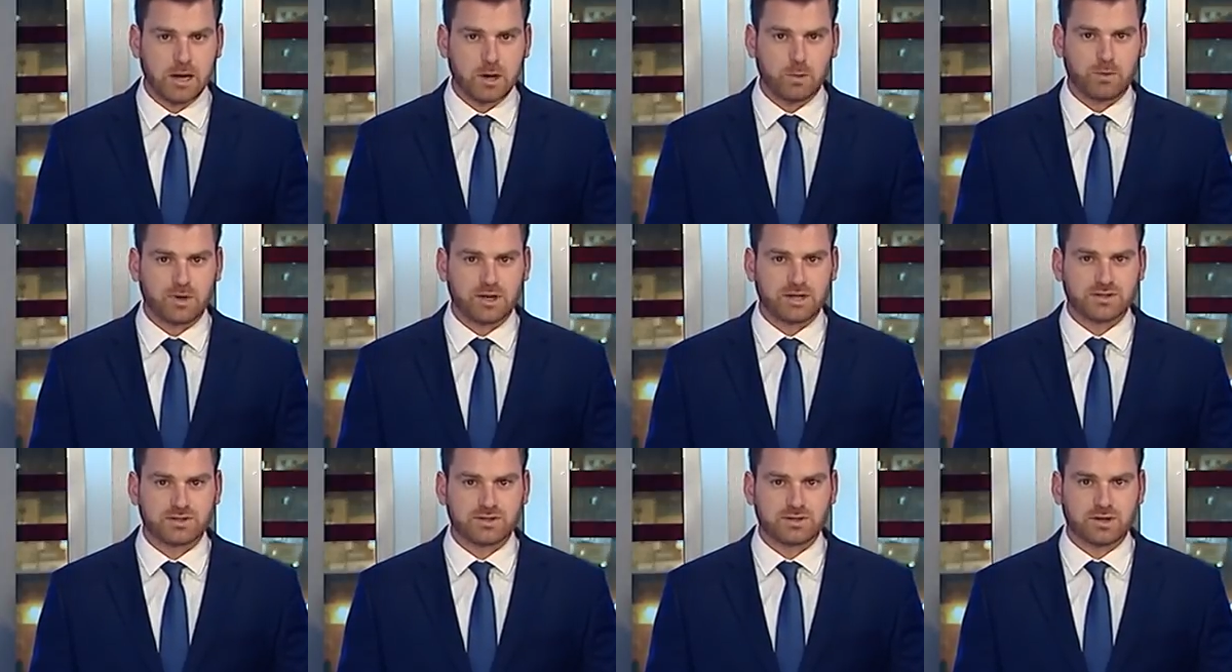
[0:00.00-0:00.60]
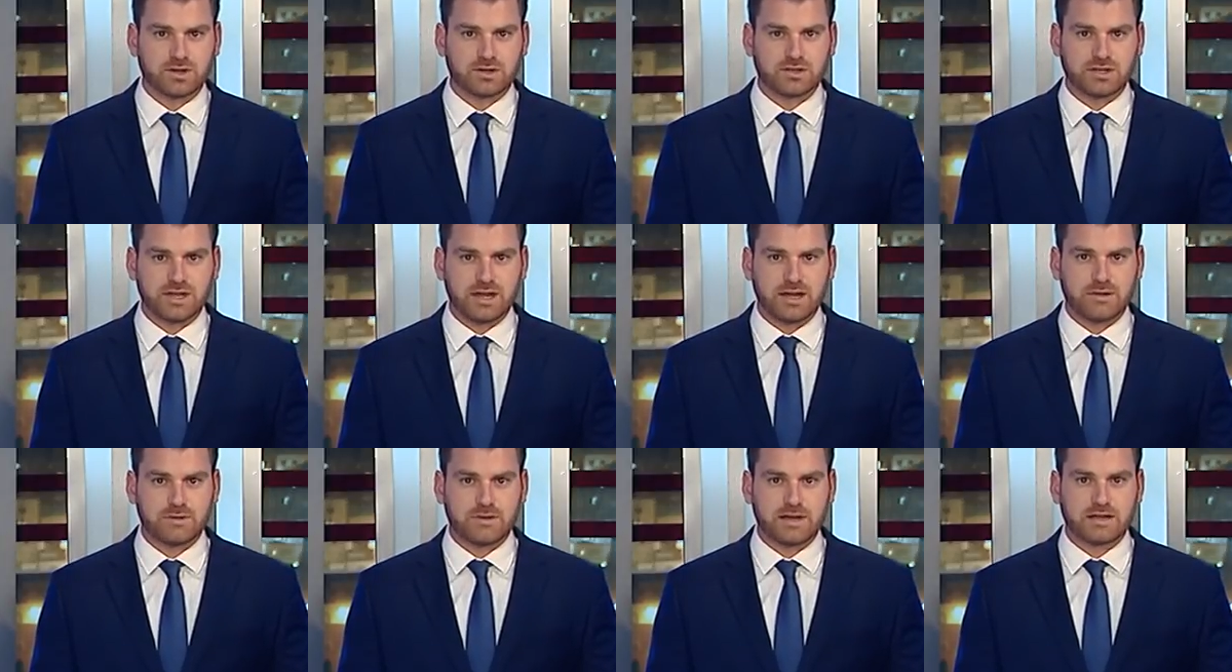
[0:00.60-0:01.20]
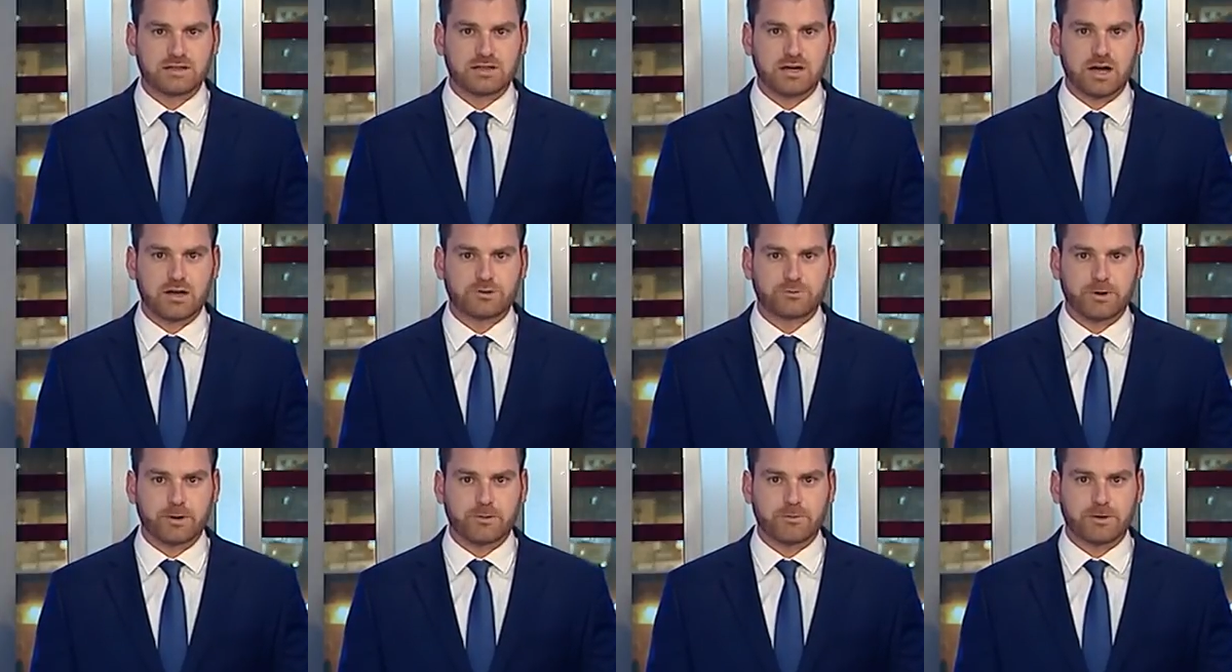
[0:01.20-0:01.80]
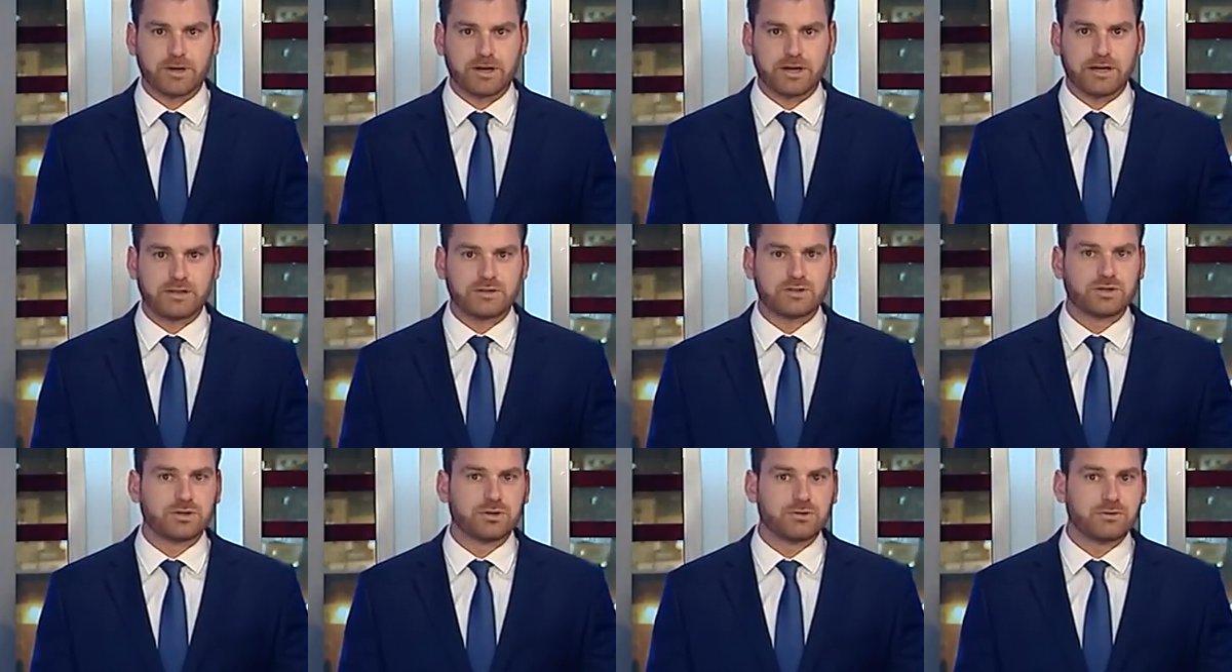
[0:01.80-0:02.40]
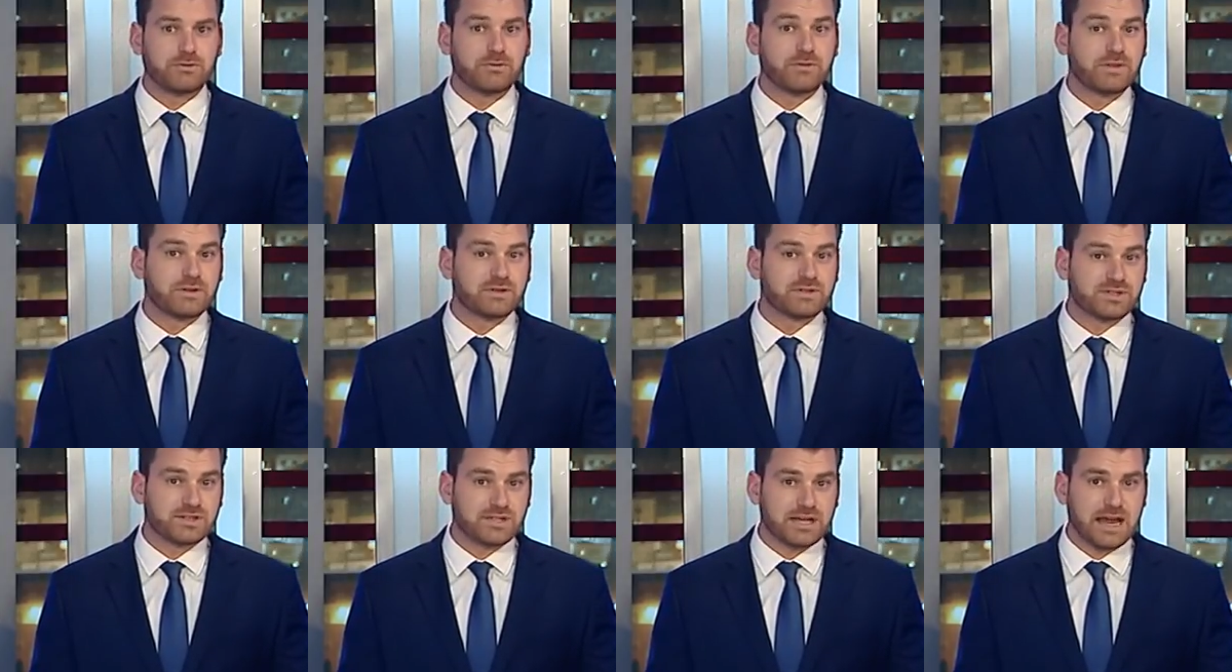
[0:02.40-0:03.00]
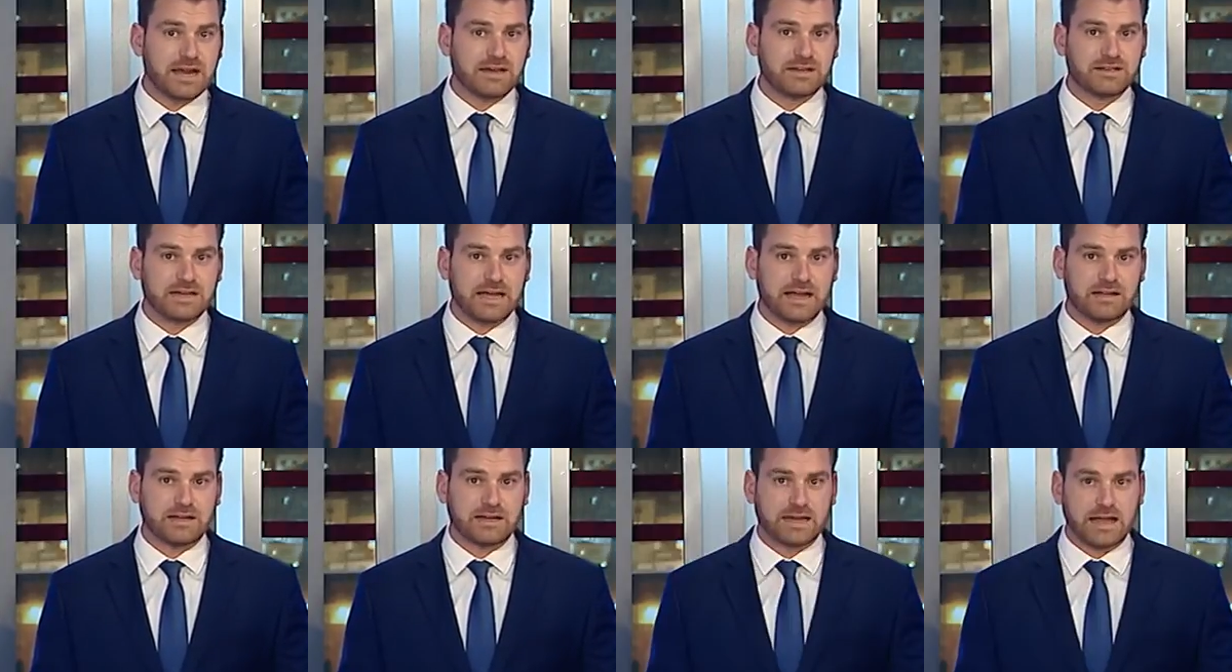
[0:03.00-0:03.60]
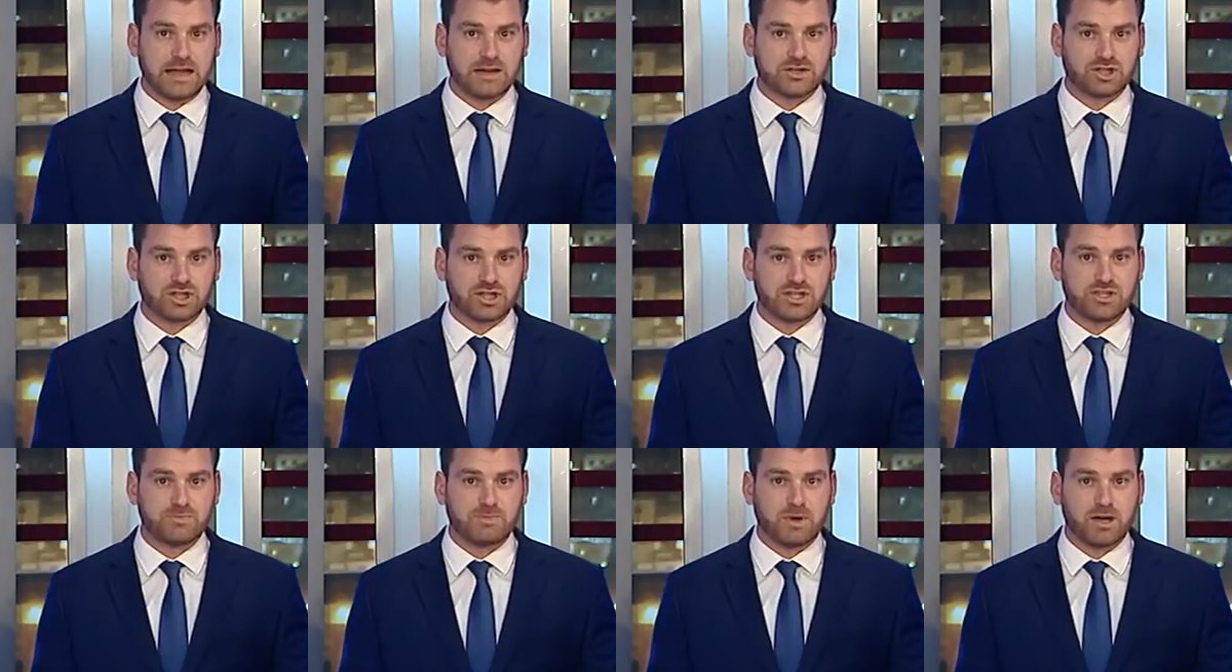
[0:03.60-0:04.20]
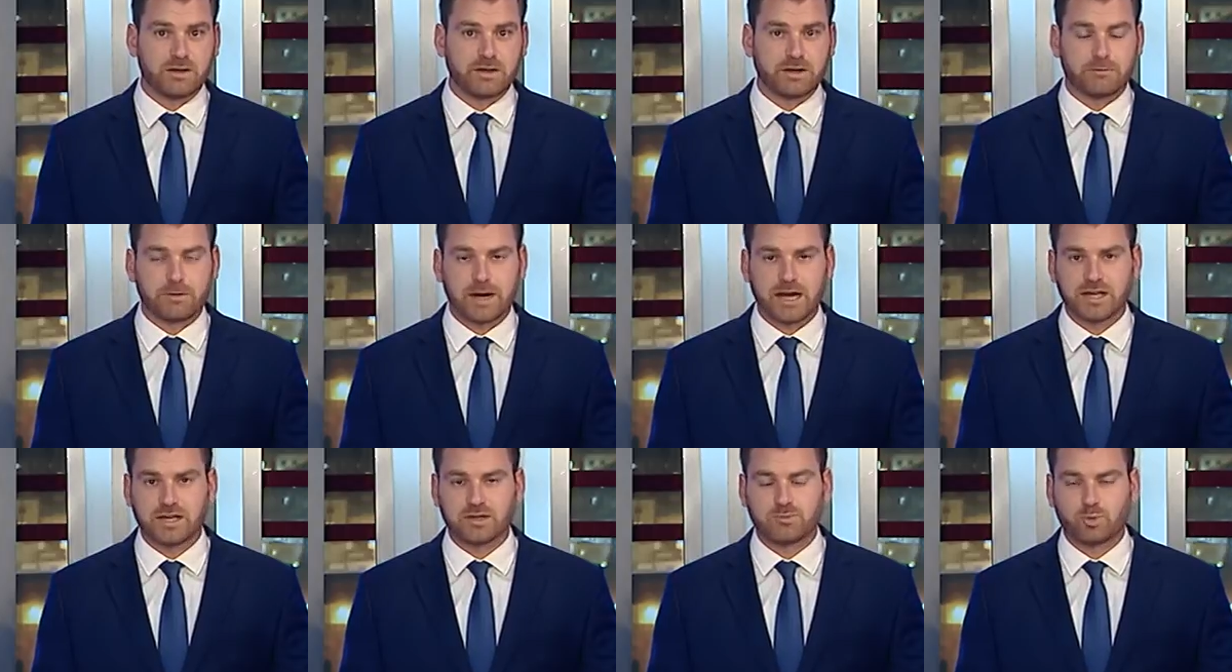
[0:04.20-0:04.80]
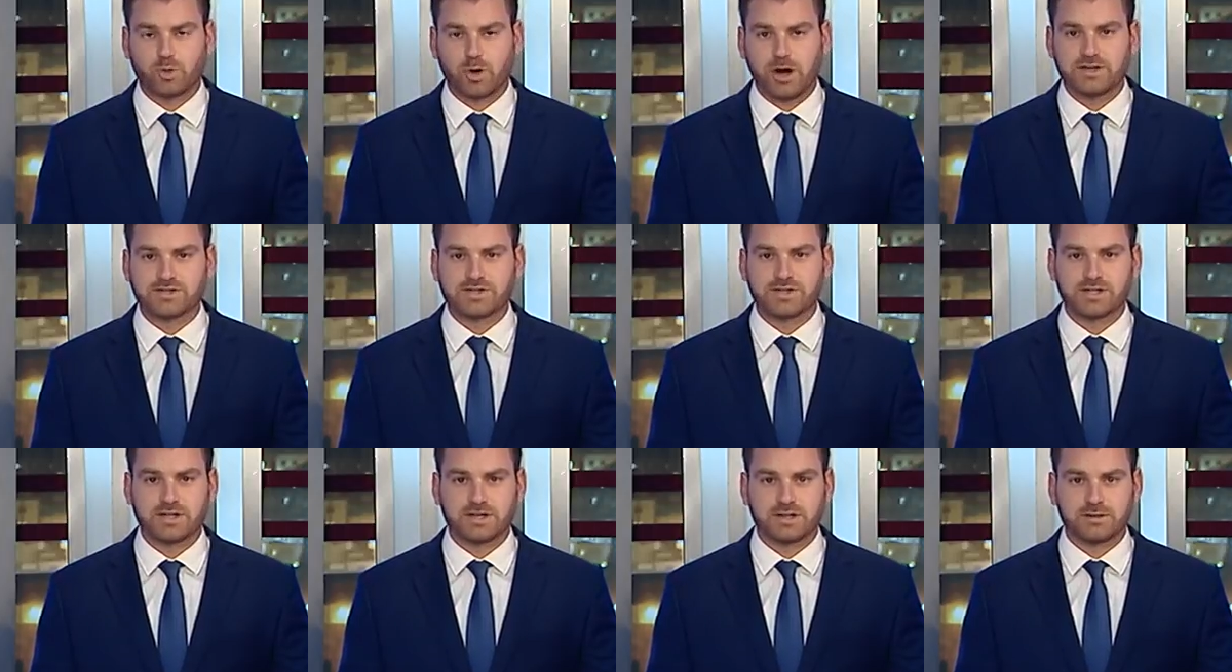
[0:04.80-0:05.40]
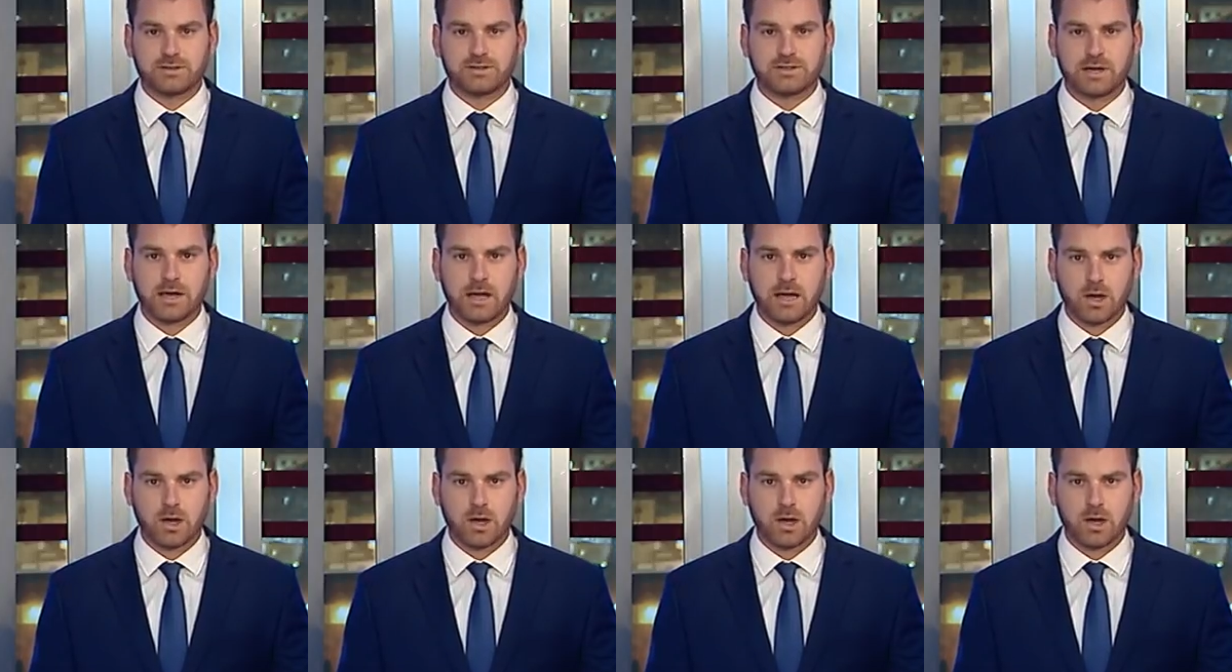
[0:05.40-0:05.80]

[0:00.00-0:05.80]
while asserting that contrary to the stated allegations by the Iranian president,